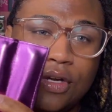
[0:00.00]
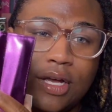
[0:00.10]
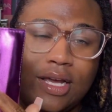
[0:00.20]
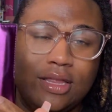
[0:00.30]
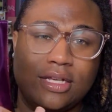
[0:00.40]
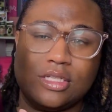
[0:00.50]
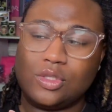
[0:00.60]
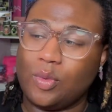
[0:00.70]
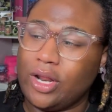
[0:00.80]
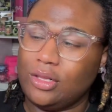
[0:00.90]
And this
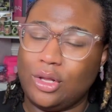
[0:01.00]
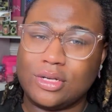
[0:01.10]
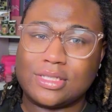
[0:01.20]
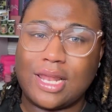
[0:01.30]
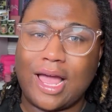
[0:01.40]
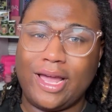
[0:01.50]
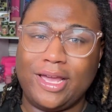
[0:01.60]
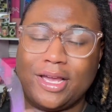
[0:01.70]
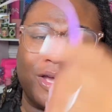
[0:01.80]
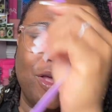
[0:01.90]
is what it looks
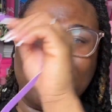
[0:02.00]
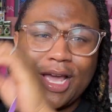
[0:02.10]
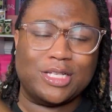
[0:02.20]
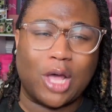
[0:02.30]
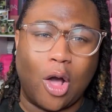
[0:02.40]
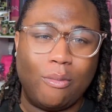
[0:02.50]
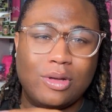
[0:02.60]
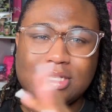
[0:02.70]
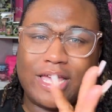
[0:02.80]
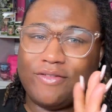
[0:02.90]
like. It's
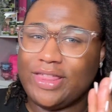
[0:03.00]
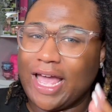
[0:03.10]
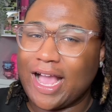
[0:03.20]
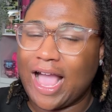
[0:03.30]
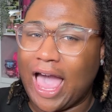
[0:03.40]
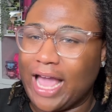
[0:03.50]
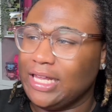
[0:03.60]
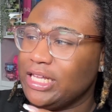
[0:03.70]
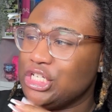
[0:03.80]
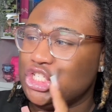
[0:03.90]
almost giving that
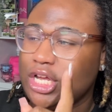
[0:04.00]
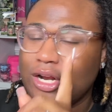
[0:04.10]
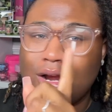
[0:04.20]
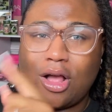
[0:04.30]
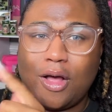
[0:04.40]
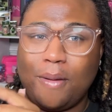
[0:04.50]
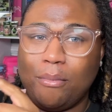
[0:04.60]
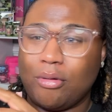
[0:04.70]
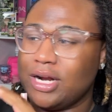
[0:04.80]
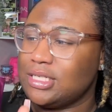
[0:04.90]
Kylie Jenner
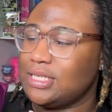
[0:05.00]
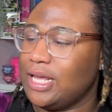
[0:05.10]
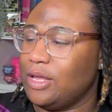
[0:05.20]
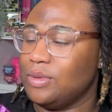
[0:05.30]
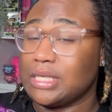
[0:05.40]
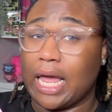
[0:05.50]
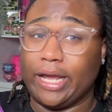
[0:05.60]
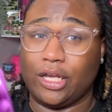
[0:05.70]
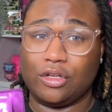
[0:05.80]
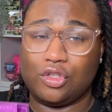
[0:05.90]
brush set that was
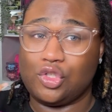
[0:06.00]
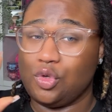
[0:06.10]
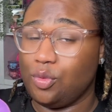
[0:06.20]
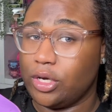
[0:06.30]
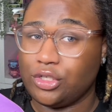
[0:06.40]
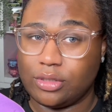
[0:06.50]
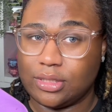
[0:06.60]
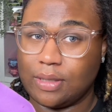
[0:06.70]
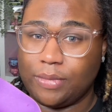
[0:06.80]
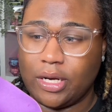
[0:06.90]
like 200 and
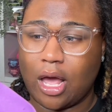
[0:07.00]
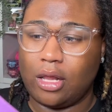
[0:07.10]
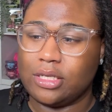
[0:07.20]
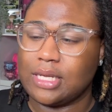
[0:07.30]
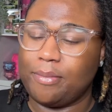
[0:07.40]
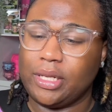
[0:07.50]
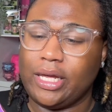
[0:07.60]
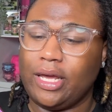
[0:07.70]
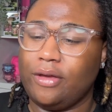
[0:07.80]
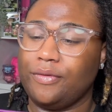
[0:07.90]
something, I
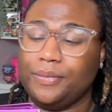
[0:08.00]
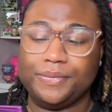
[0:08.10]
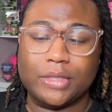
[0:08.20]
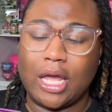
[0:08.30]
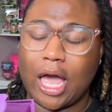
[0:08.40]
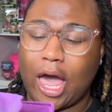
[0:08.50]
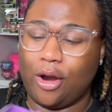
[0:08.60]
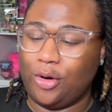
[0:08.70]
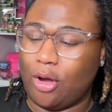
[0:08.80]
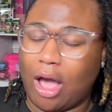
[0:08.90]
believe. I
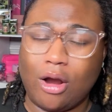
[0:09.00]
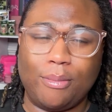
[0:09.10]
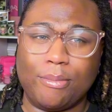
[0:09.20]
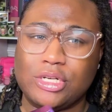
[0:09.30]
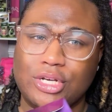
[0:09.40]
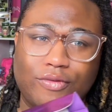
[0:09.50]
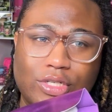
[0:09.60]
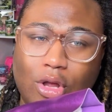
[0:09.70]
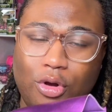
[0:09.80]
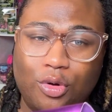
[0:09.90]
don't know. I remember Jeffree
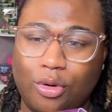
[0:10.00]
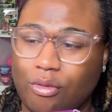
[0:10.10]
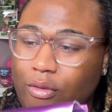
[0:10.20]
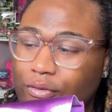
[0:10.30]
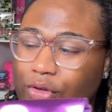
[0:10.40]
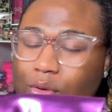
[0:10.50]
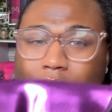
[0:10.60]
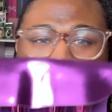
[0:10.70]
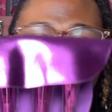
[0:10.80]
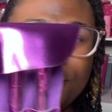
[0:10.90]
Star doing a review
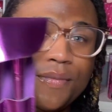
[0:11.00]
on it.